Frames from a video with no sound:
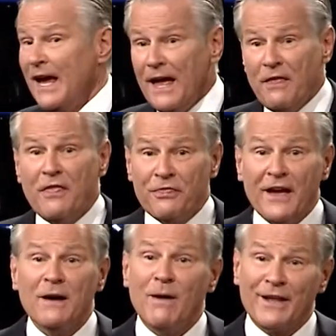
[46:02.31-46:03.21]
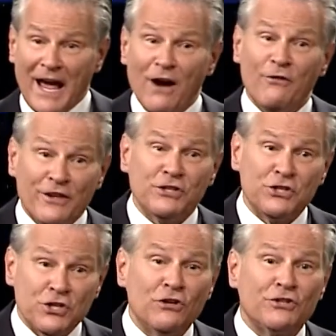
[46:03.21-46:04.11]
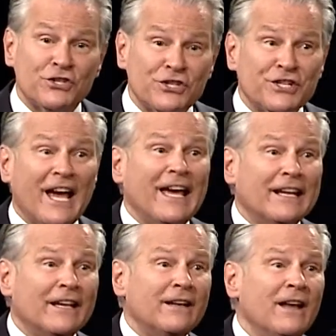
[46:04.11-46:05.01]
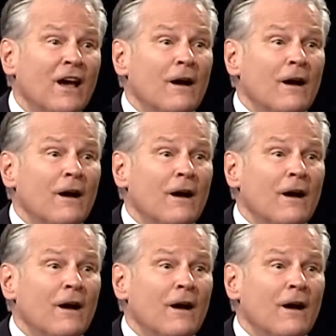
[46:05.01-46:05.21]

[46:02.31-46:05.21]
And then think about how this church skated